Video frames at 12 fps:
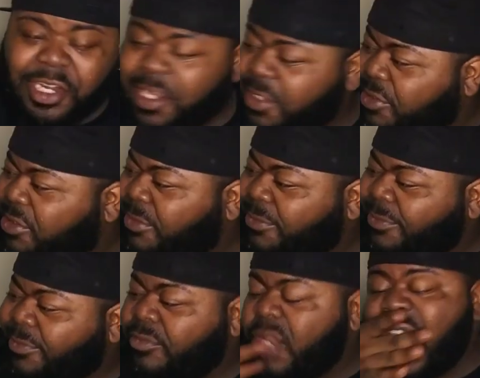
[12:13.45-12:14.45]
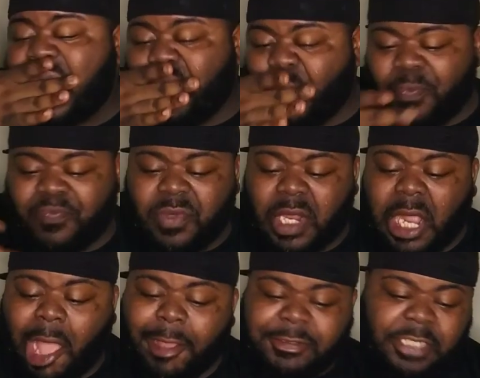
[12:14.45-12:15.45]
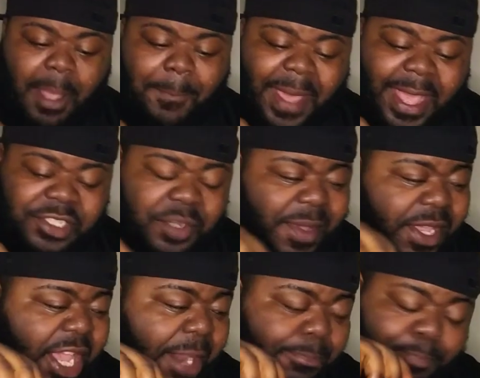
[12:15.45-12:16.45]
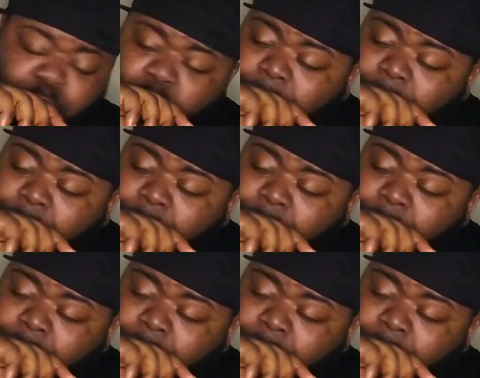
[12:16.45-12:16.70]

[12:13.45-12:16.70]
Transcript: niggas. Got bags to be getting.